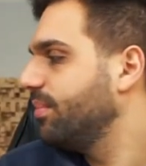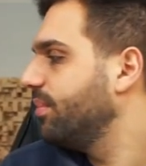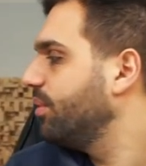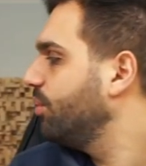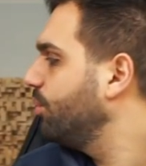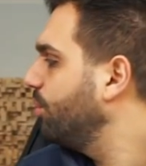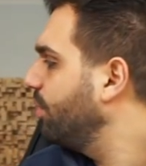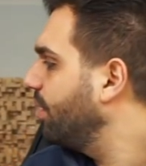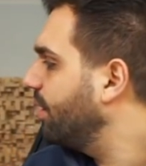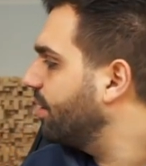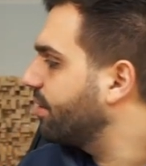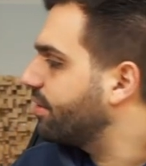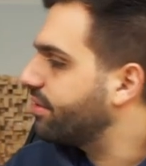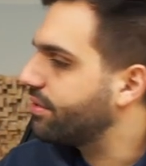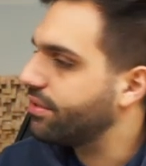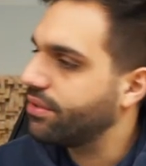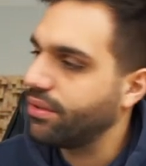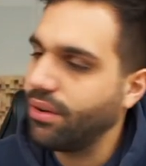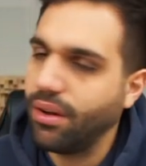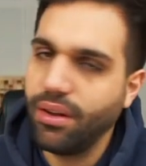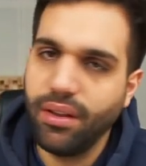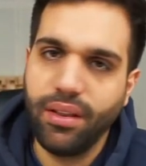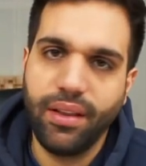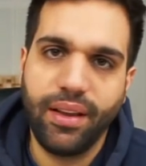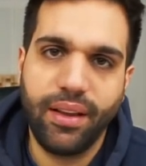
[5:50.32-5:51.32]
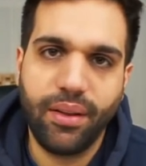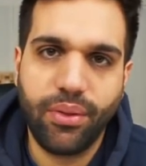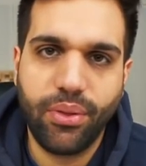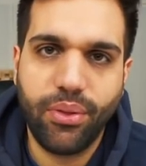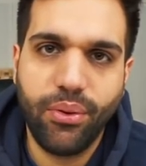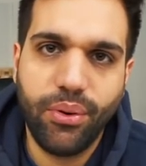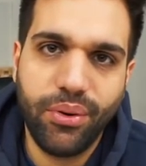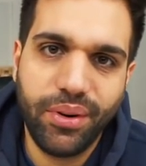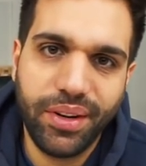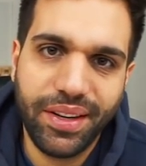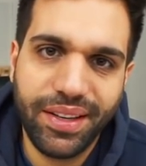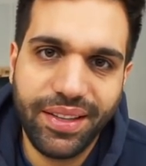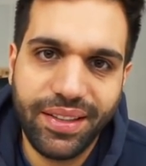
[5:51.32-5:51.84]
reinstalling
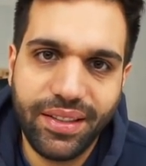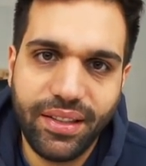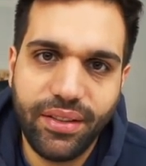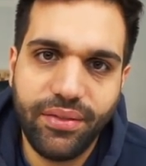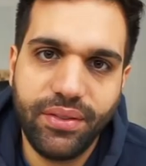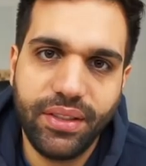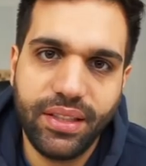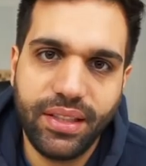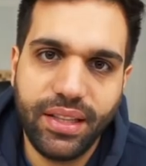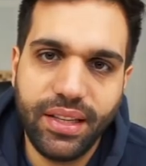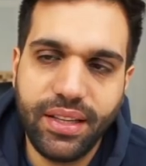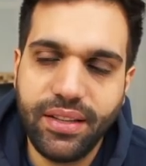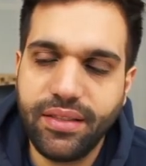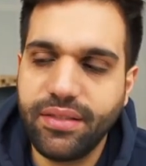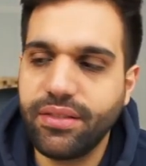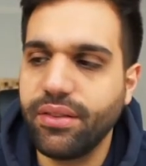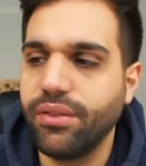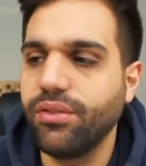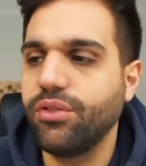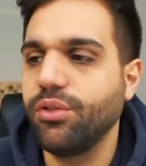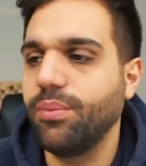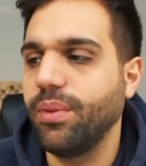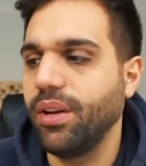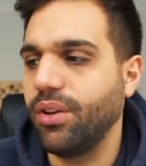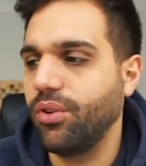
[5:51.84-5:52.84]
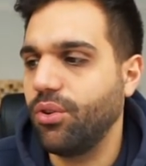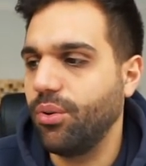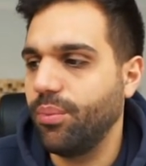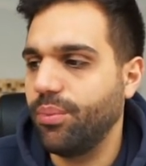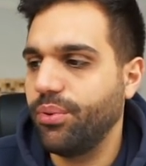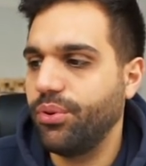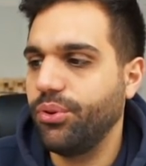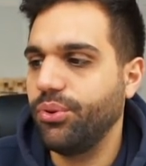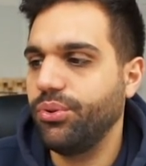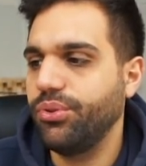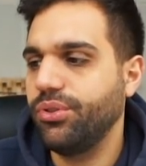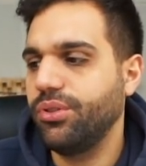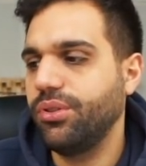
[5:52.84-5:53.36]
13 DVDs onto my
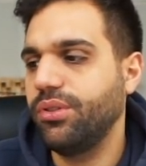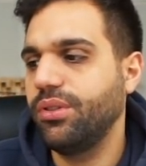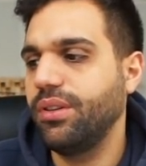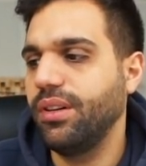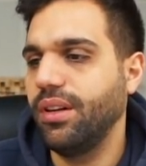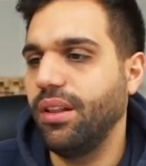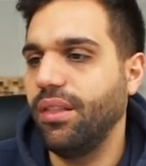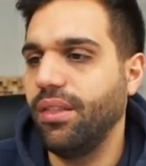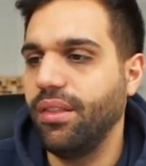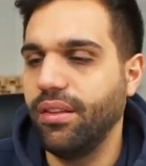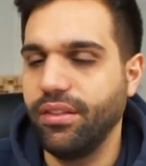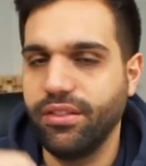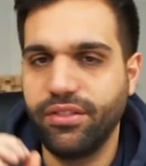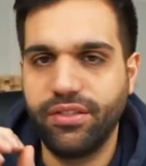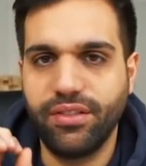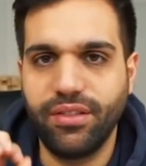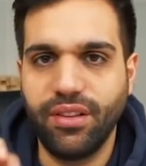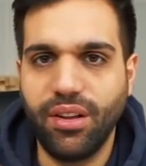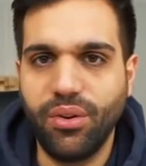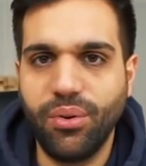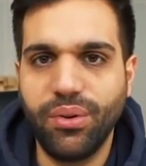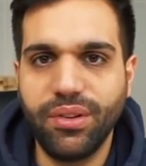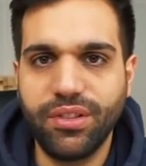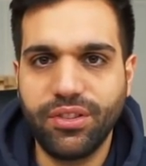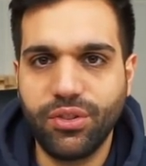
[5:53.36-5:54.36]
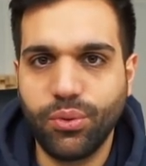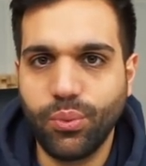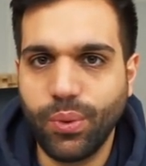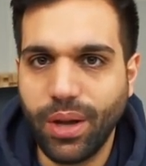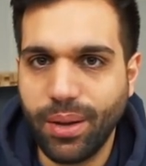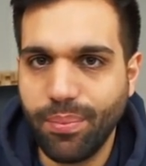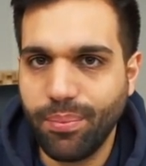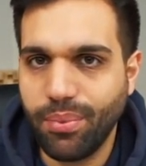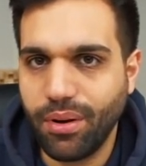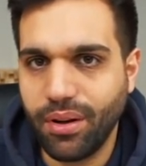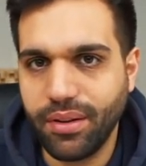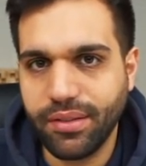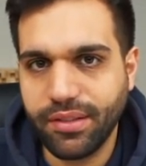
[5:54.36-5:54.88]
computer in the slowest way
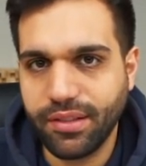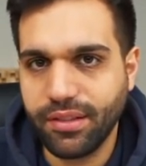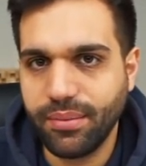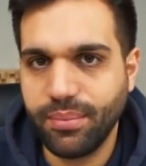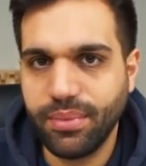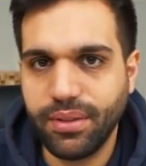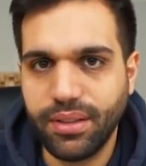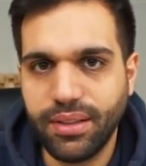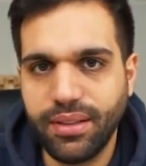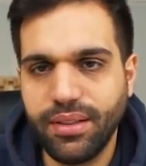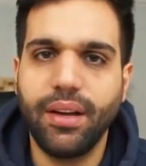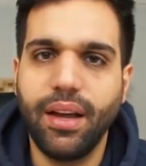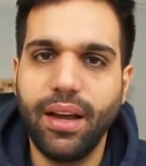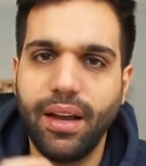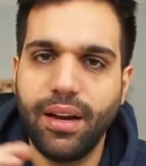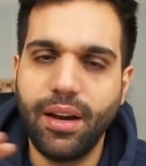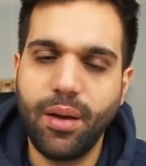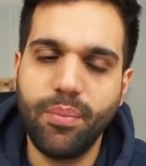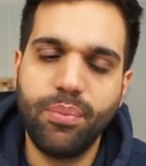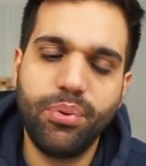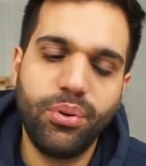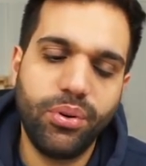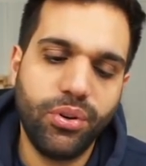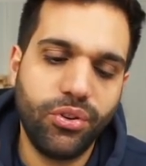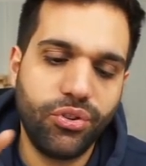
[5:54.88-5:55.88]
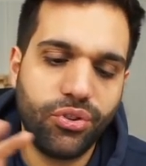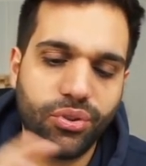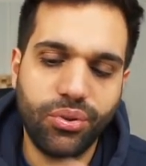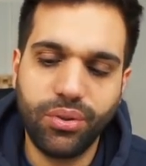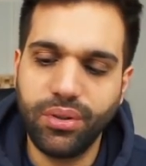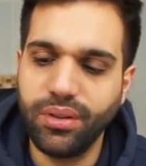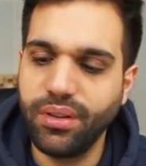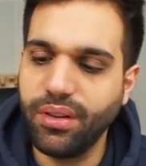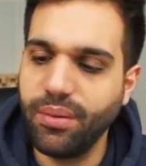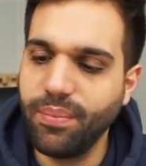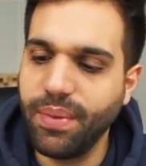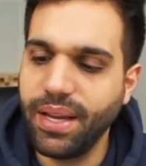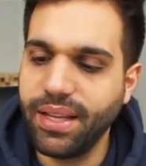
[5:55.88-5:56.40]
possible. And I'm pretty sure
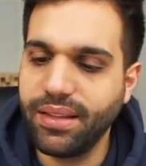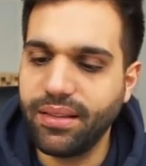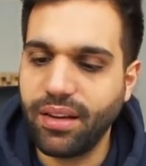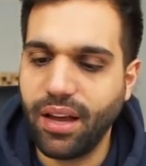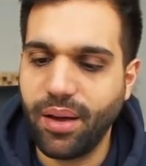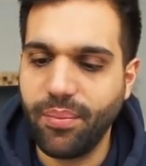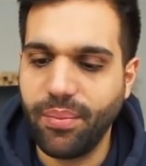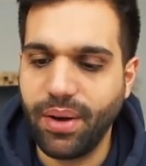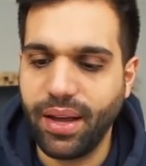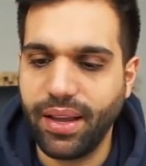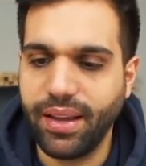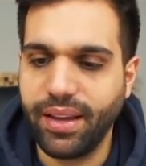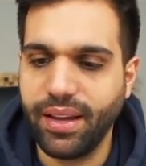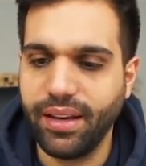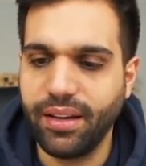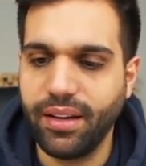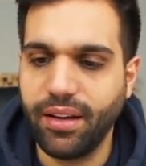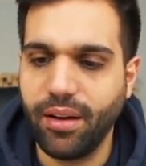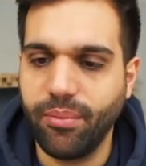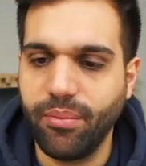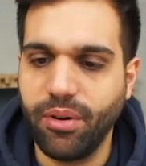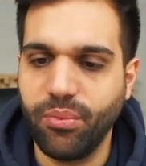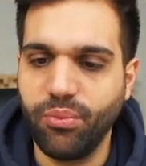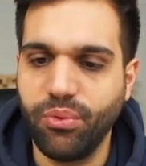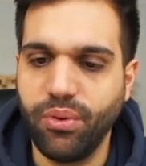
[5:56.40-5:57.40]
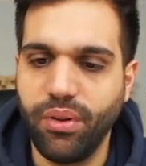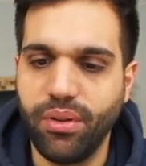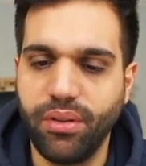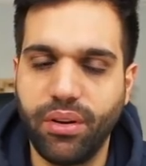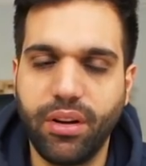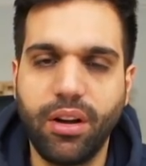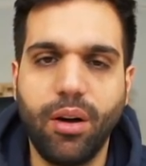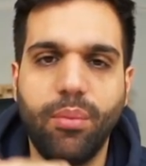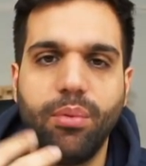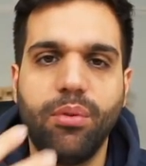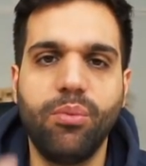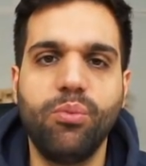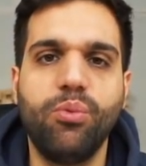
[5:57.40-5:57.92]
in the meantime, I can come up with a
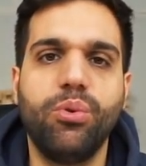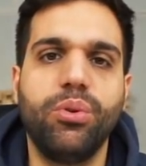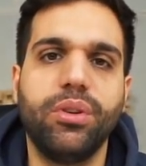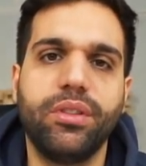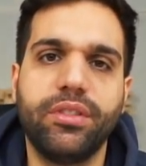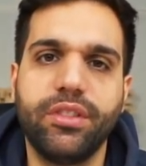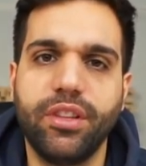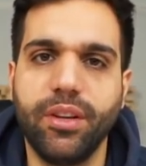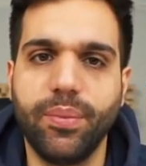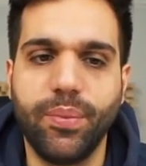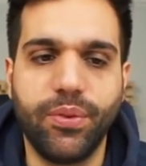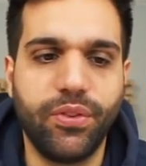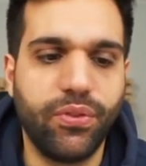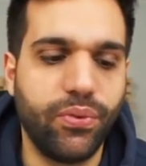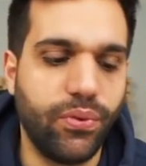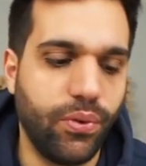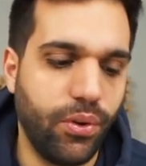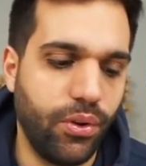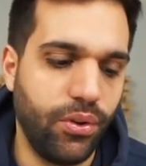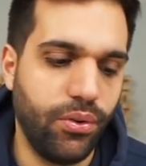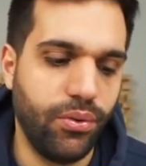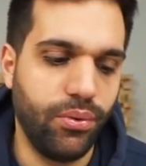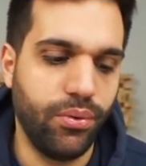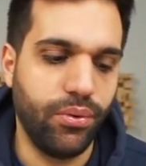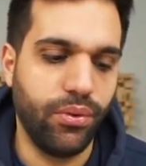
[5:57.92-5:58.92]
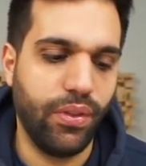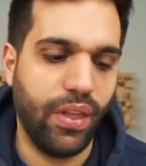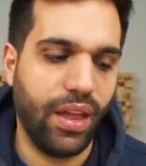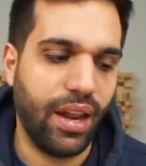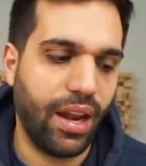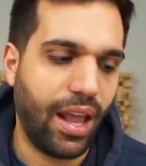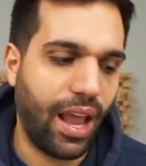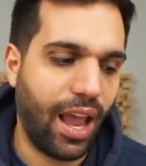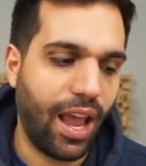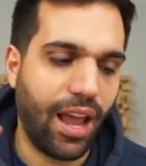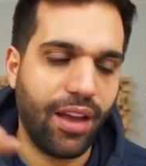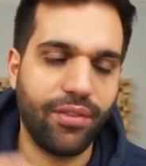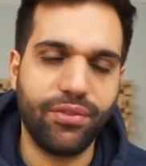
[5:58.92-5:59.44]
couple more tips for you that
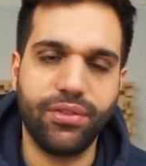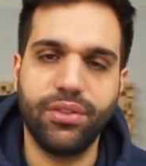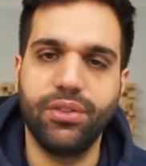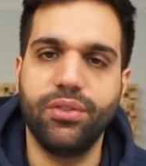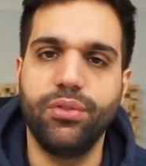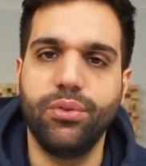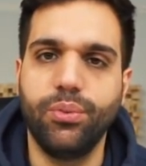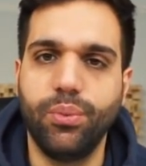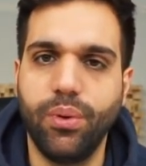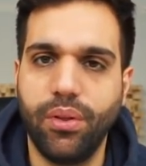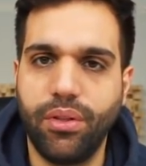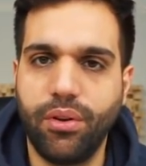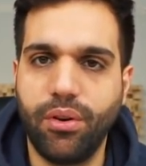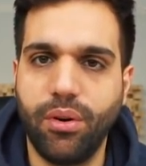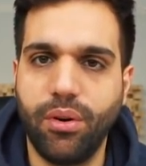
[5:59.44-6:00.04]
have to do with